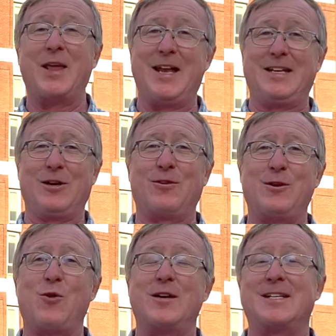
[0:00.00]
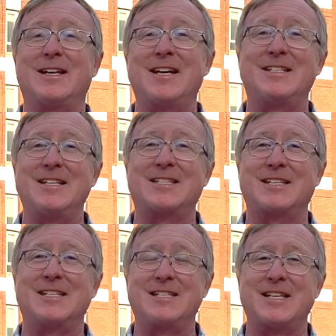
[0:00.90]
And here he was in
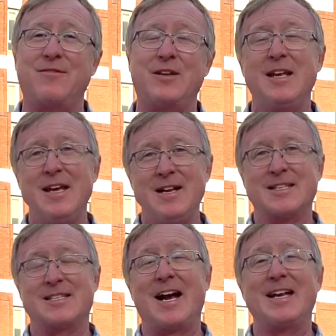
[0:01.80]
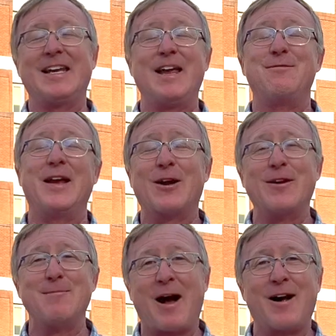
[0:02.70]
1967 designing a
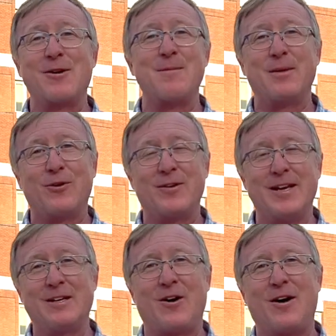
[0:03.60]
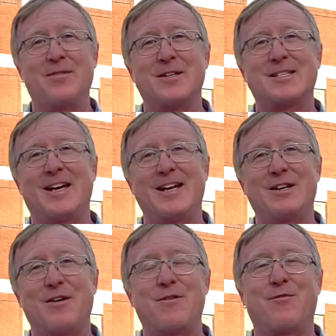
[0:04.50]
very modern building on the
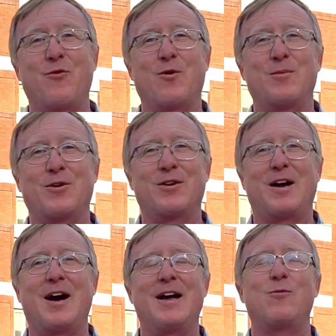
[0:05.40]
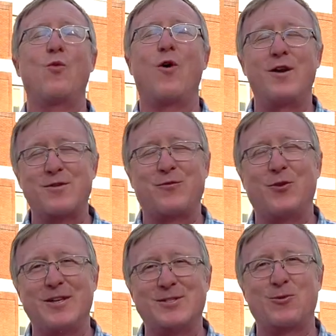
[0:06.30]
site of a former uh,
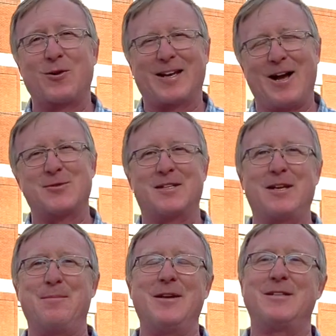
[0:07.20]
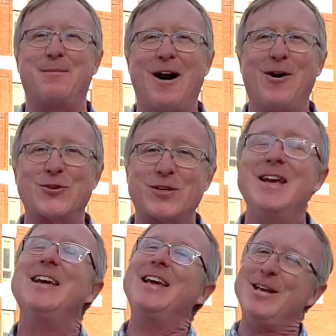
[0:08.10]
wonderful historic house that had been demolished.
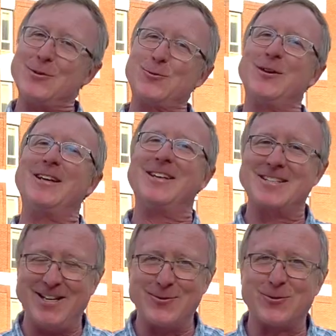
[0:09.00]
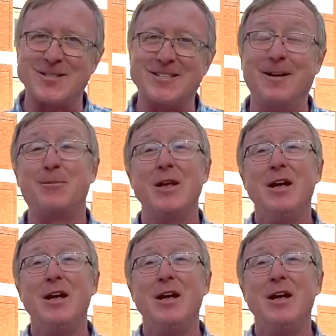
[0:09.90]
History is interesting.